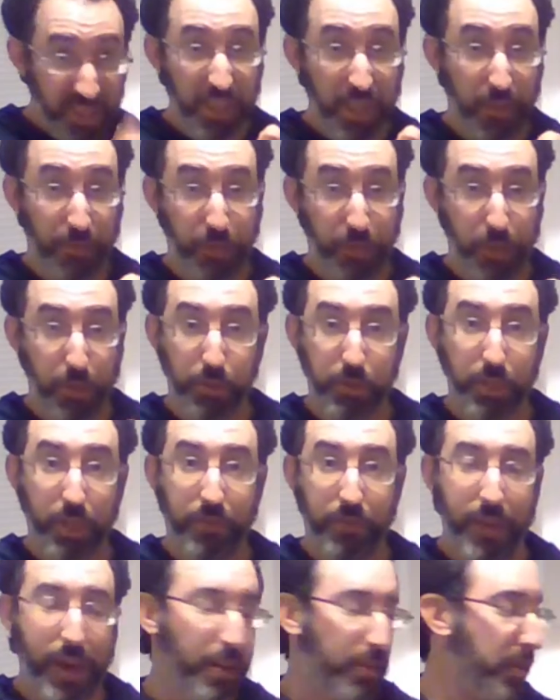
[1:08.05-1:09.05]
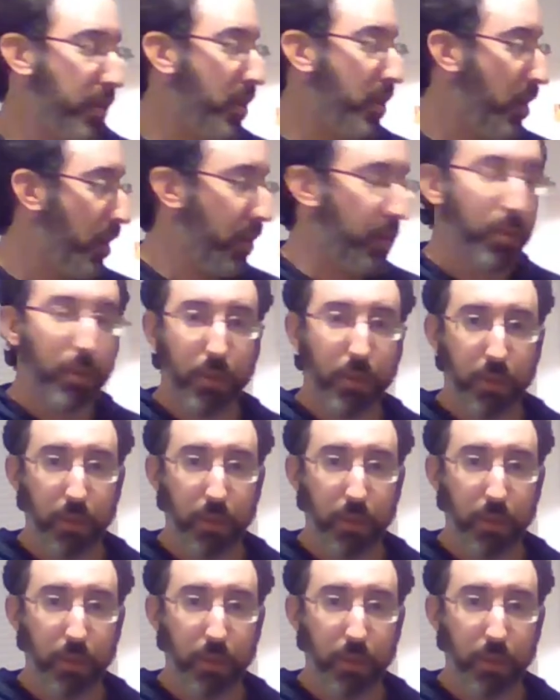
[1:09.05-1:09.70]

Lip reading: if you use enough alcohol,